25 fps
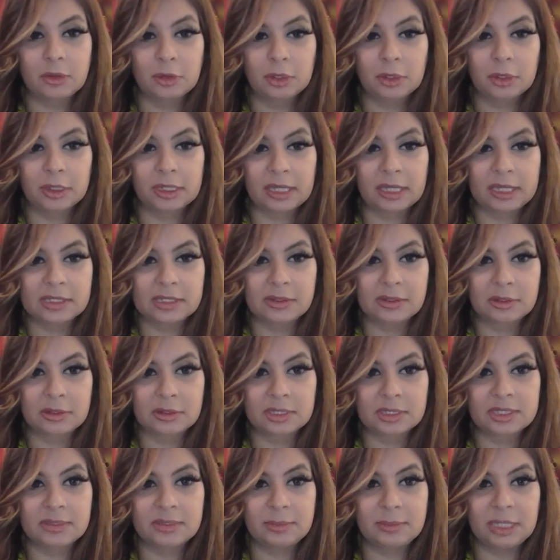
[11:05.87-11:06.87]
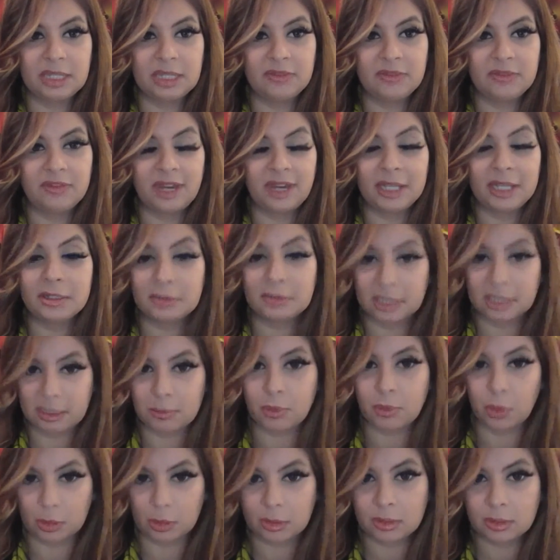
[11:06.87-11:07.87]
co-organizers to be
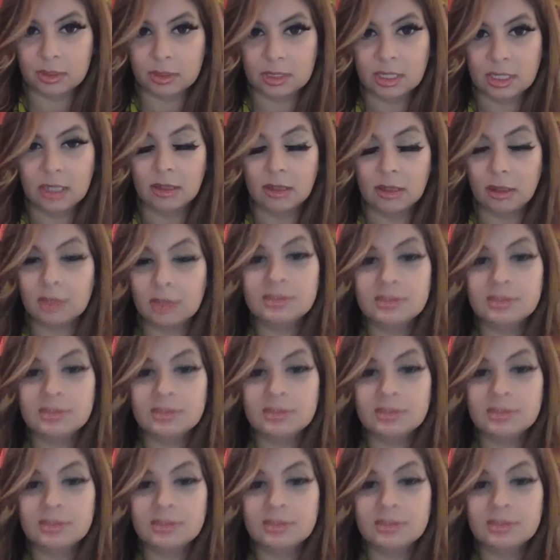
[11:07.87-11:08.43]
vitally important.